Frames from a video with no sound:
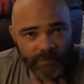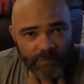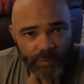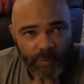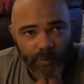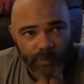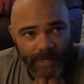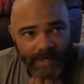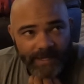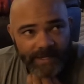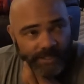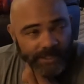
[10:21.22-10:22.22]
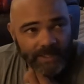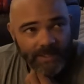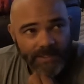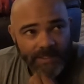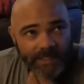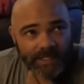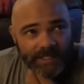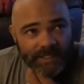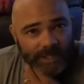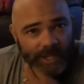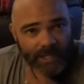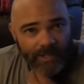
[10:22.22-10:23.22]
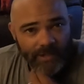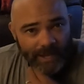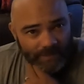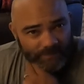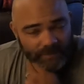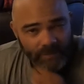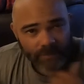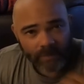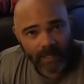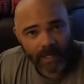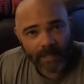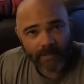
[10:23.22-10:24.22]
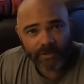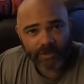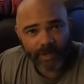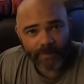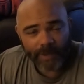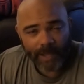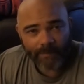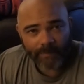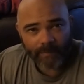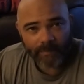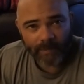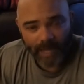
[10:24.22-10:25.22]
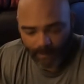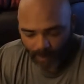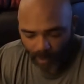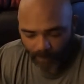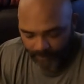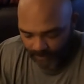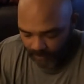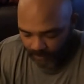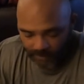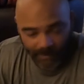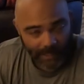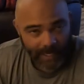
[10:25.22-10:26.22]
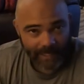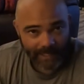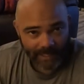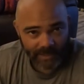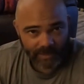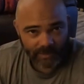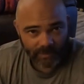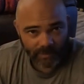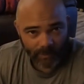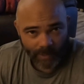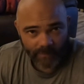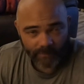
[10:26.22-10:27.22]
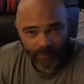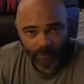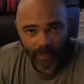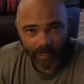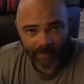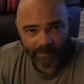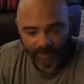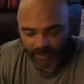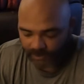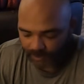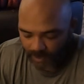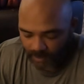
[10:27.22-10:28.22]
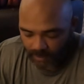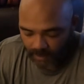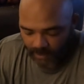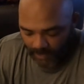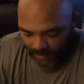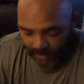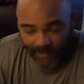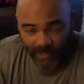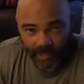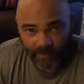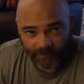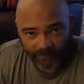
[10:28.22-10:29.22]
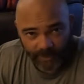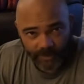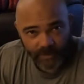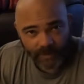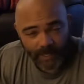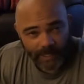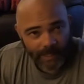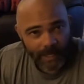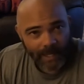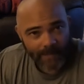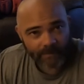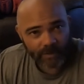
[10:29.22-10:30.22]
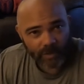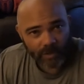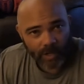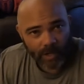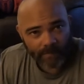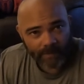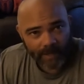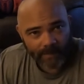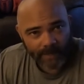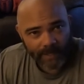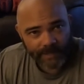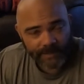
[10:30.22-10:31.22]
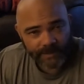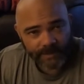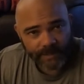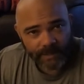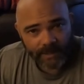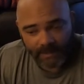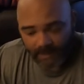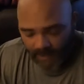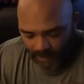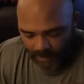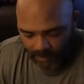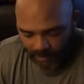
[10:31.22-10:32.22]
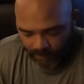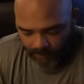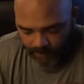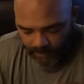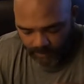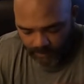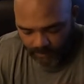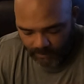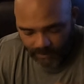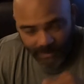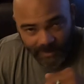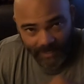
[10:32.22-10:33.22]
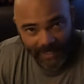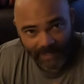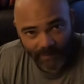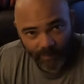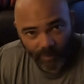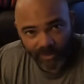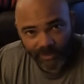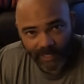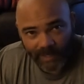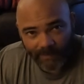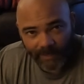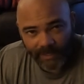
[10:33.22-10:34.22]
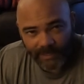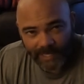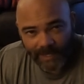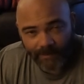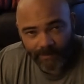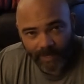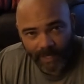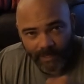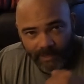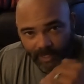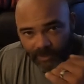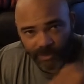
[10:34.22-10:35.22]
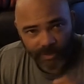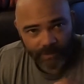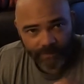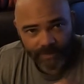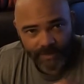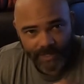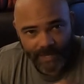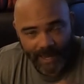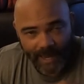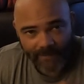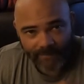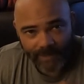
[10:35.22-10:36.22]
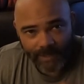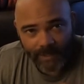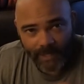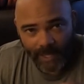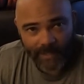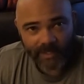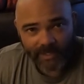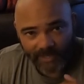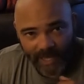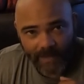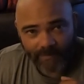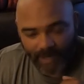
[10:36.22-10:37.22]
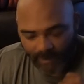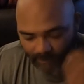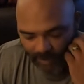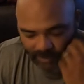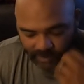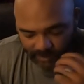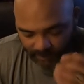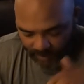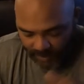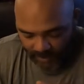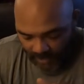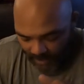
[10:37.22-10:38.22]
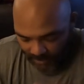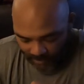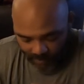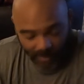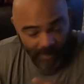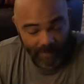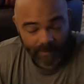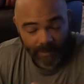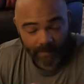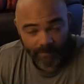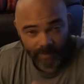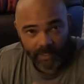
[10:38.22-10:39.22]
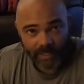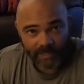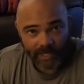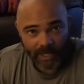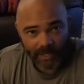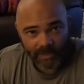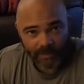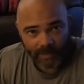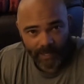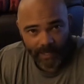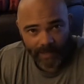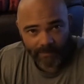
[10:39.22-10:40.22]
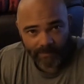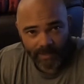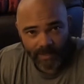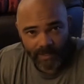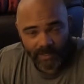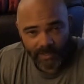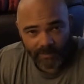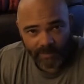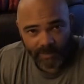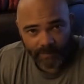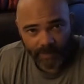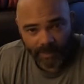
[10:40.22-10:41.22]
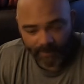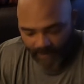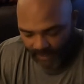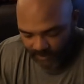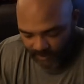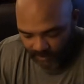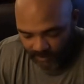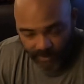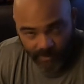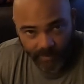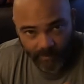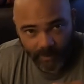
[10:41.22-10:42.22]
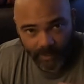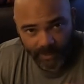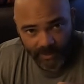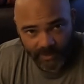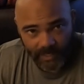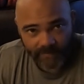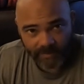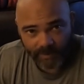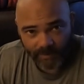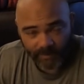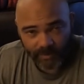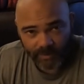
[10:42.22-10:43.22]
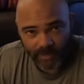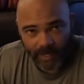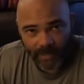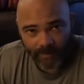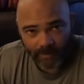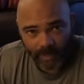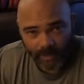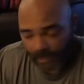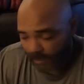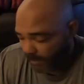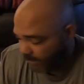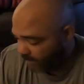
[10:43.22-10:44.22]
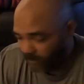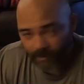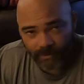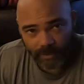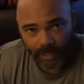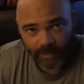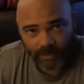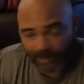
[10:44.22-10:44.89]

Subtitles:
of food right here. The other half of the trip, I'm hoping that I catch quite a few rockfish and I can eat fish and not have to cook all of that rice. Because I can portion that rice out and cut the servings in half and save that rice because I also have some Ziploc bags in here to where I can save some of it dry and not